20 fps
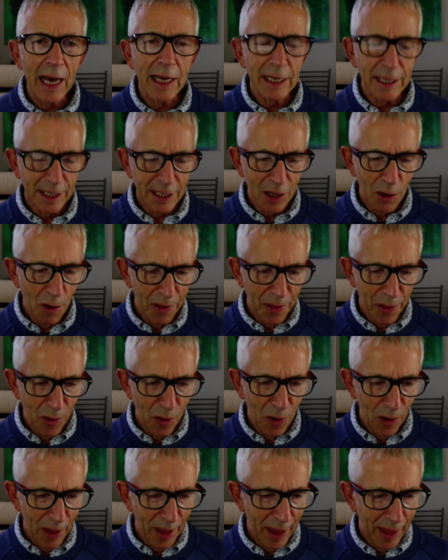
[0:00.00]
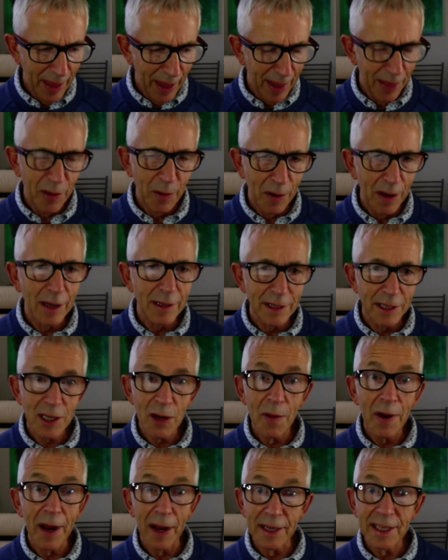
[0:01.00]
And so I thought,
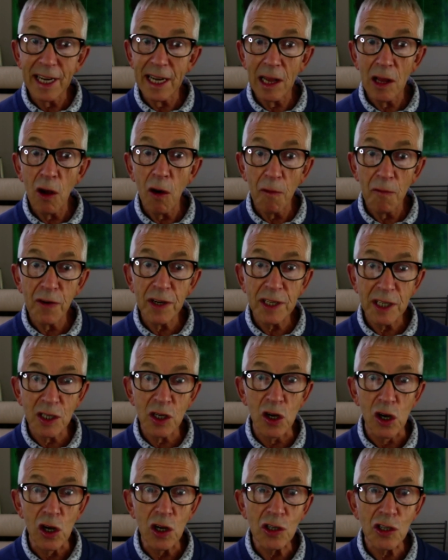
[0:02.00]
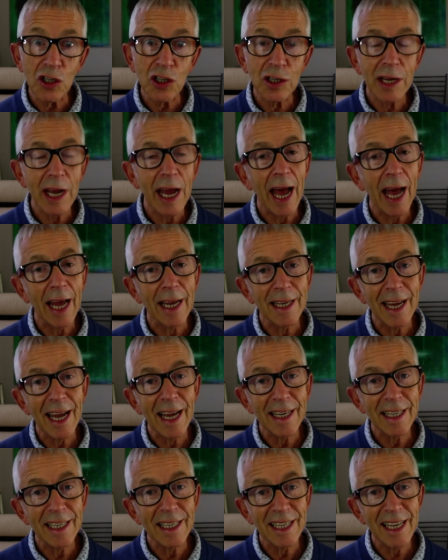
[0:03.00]
anyway, I did a lot of research, and
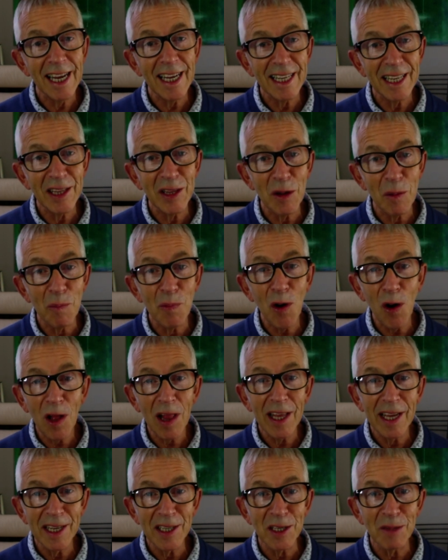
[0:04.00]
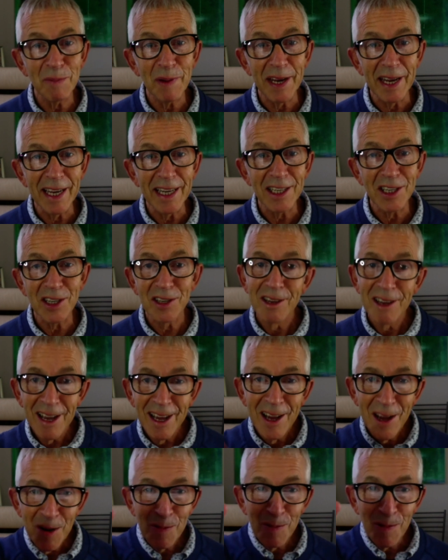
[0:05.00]
I decided that broccoli and spinach
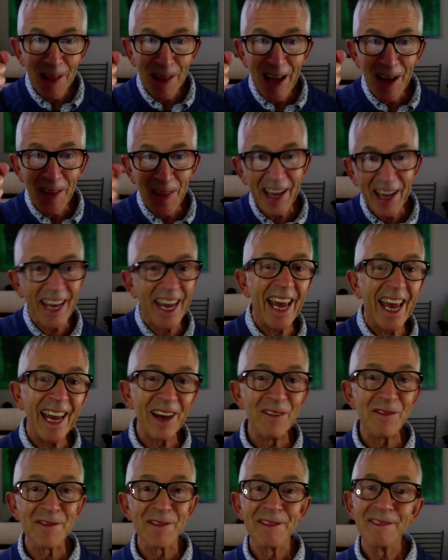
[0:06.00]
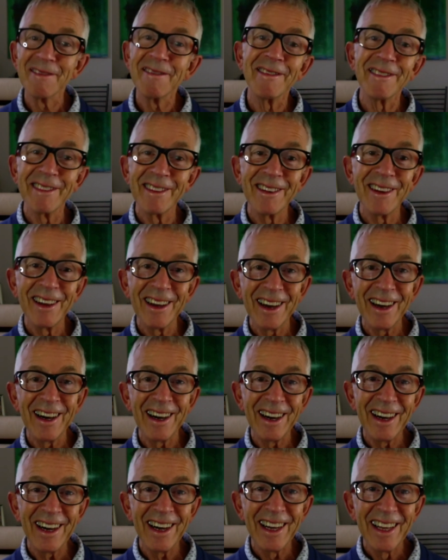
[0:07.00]
were like the king of
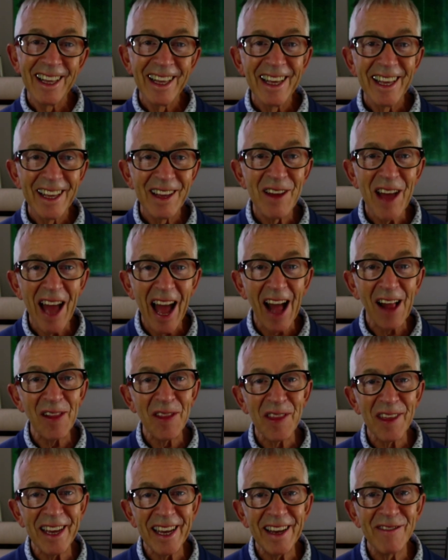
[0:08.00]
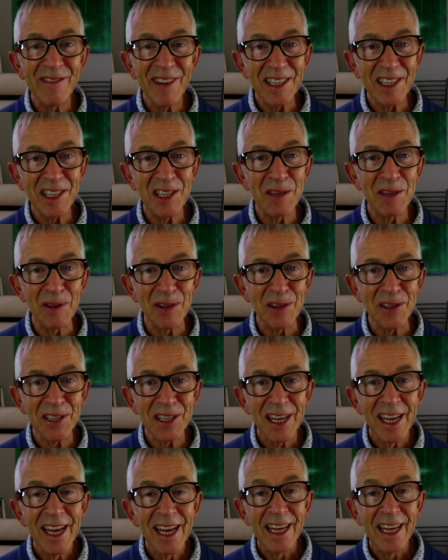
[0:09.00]
healthy vegetables.